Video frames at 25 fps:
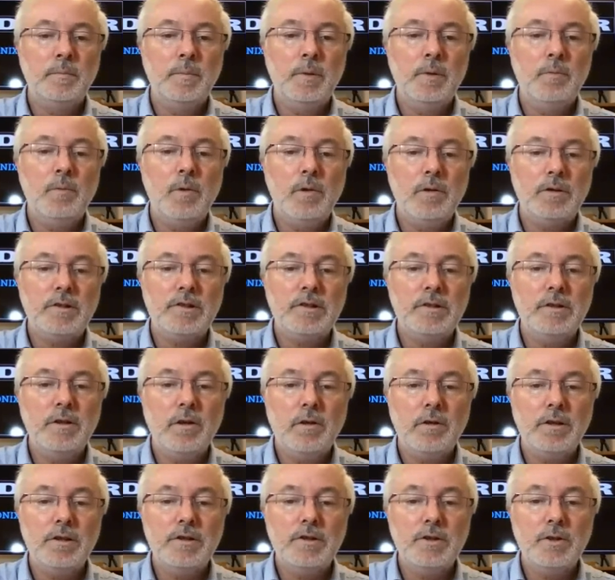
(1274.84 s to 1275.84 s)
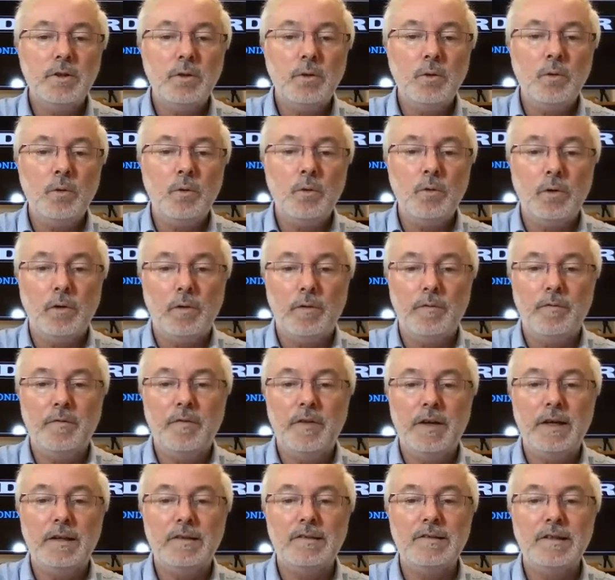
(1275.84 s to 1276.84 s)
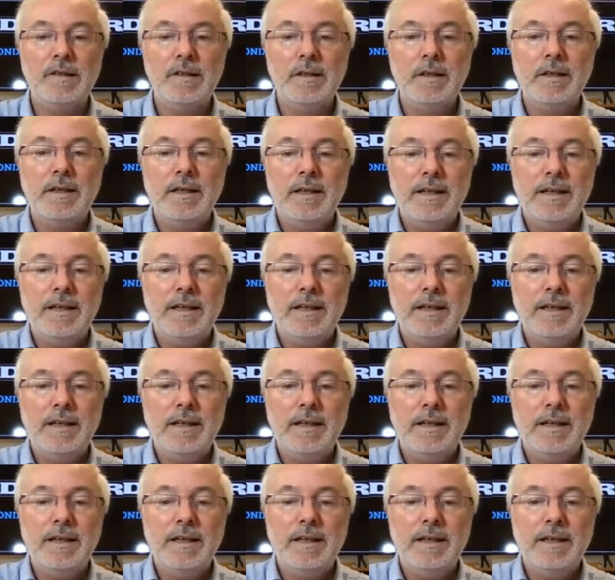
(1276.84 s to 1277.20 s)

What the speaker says: But what's not at all obvious